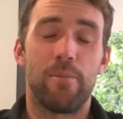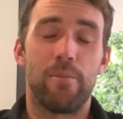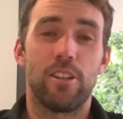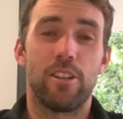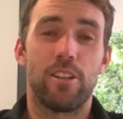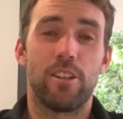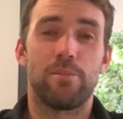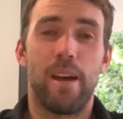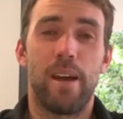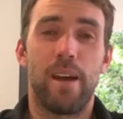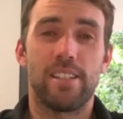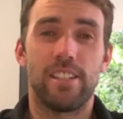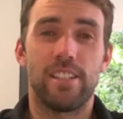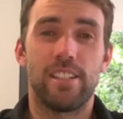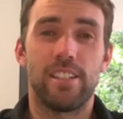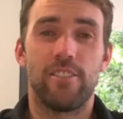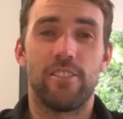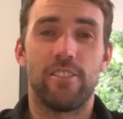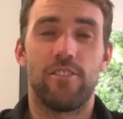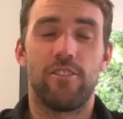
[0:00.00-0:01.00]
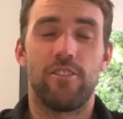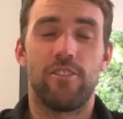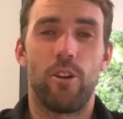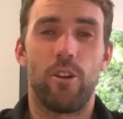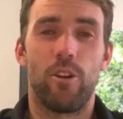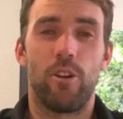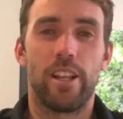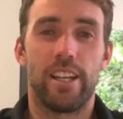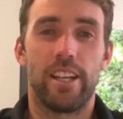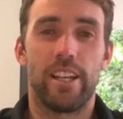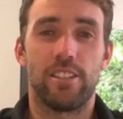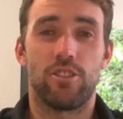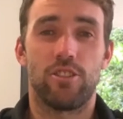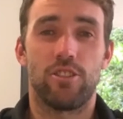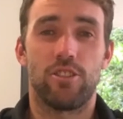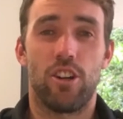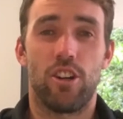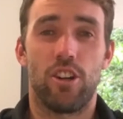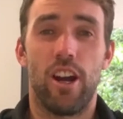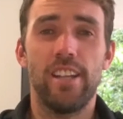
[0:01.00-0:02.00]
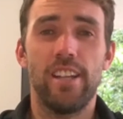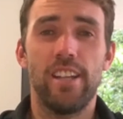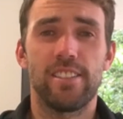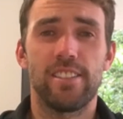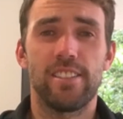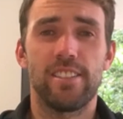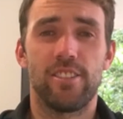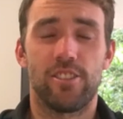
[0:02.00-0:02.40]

those massive foiling tries,